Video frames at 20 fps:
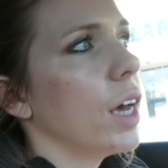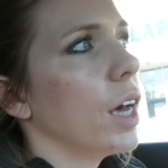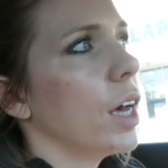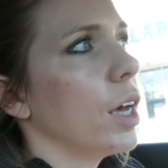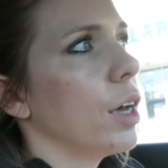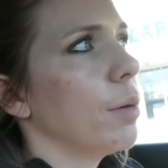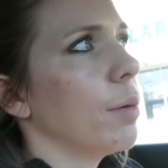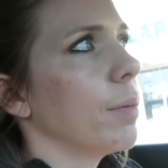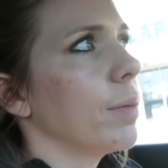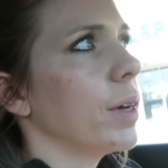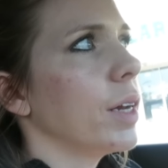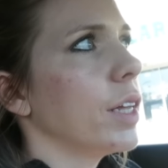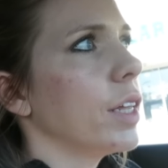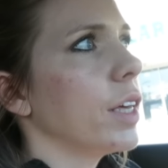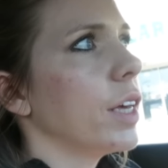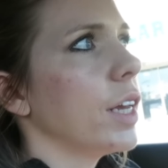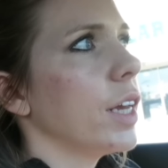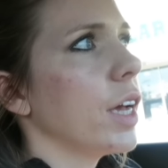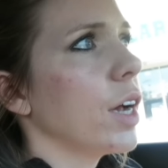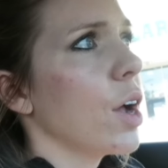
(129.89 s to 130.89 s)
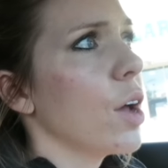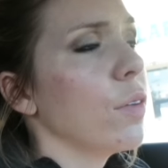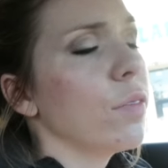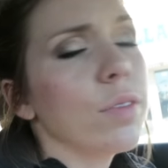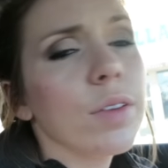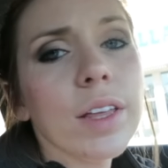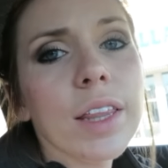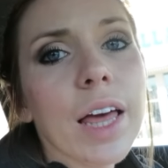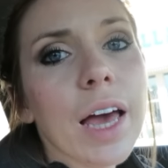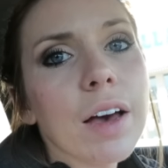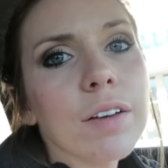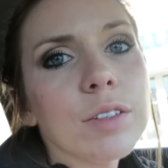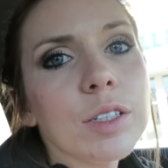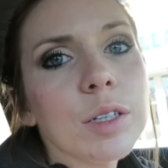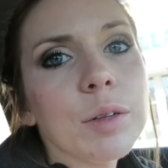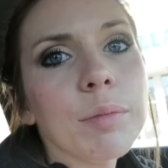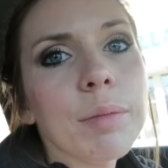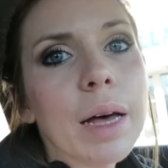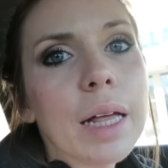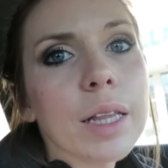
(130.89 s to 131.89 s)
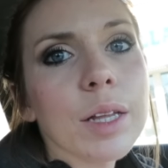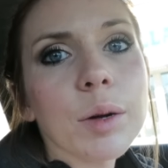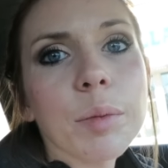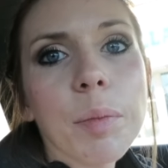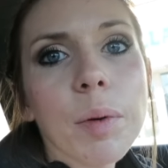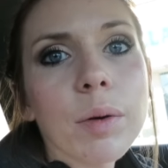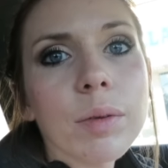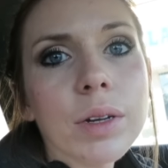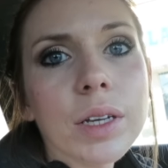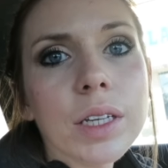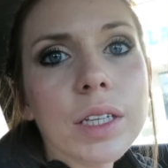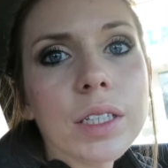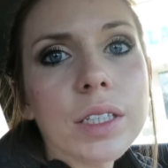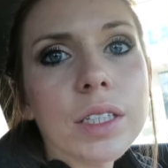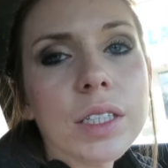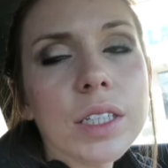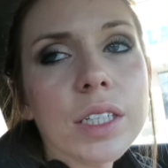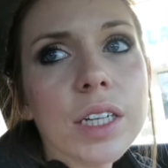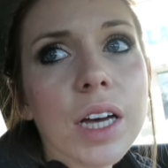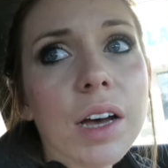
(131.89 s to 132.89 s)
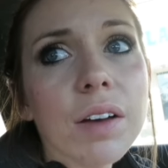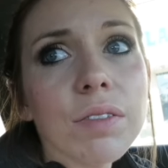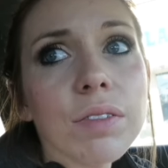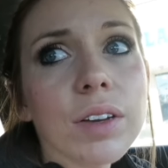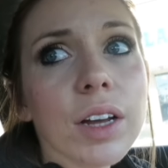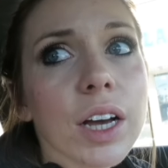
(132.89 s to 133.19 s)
Um, I'm going to look in here. Hopefully they have some My Little Pony stuff,